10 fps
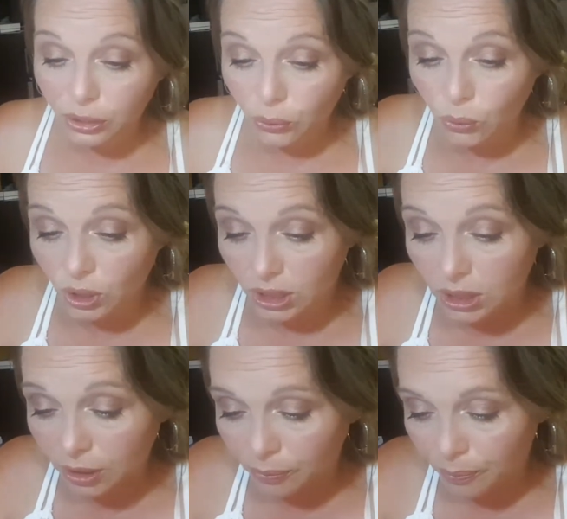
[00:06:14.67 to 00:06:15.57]

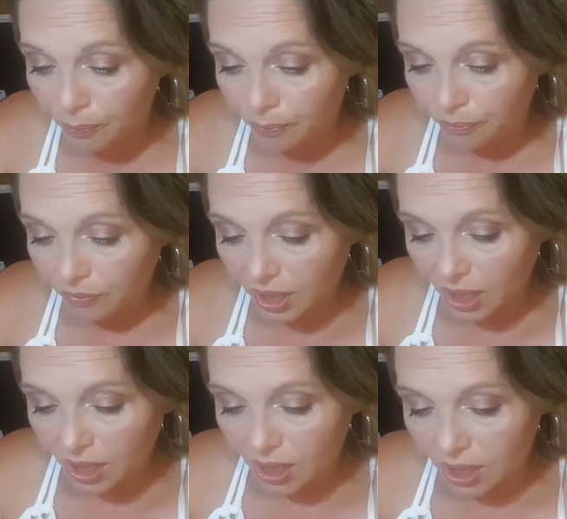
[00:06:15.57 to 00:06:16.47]
cool.
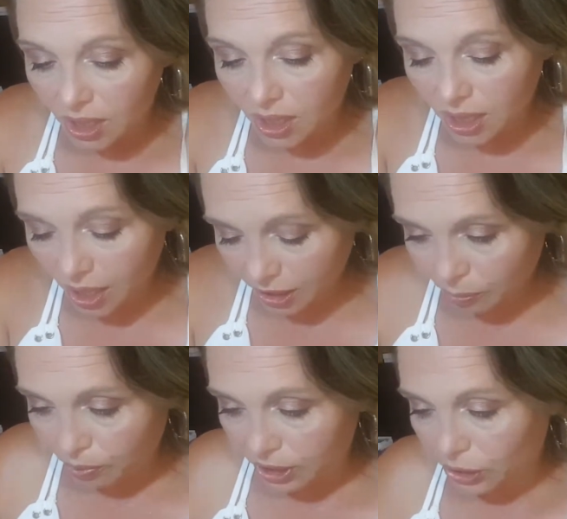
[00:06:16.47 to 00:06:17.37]
That's
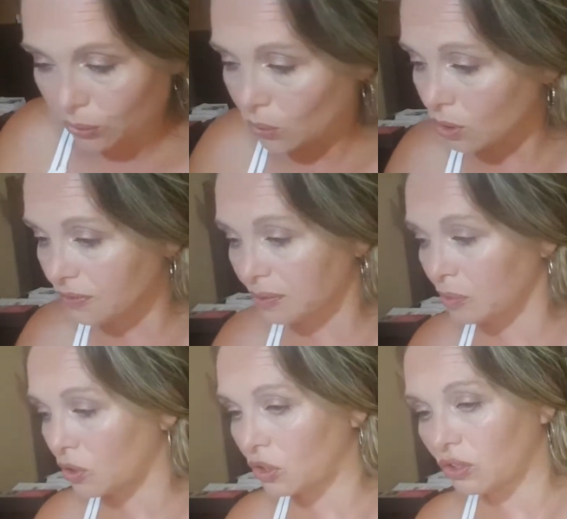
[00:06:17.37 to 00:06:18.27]
pretty cool from
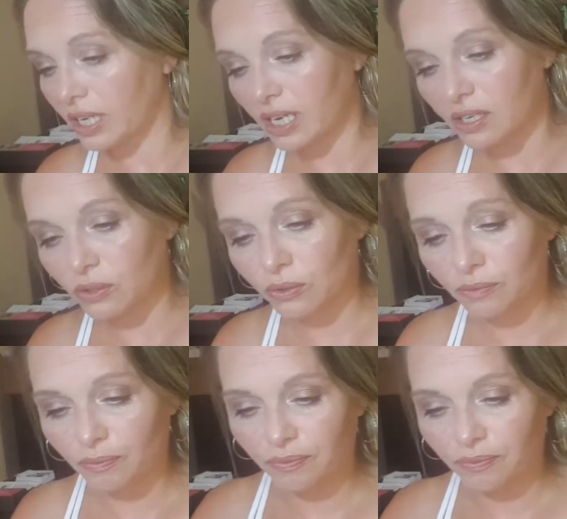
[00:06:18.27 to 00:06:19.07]
Crown.